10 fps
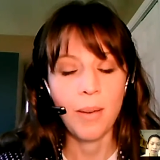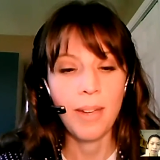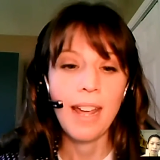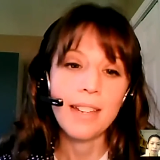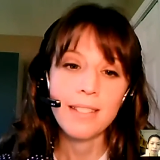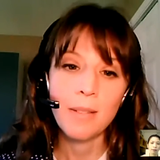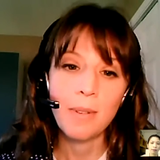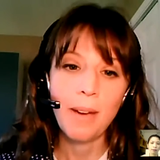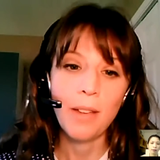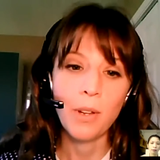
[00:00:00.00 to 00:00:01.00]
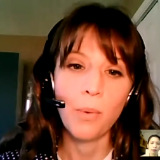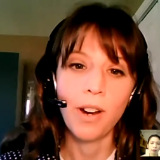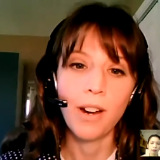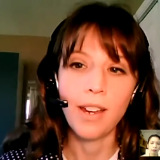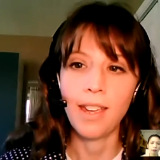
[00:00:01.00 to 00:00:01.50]
and ask them about their
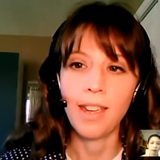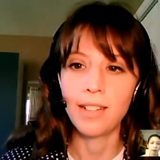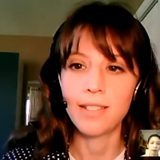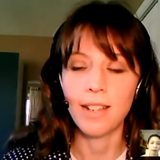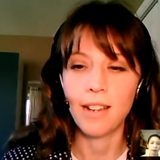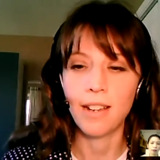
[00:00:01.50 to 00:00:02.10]
work and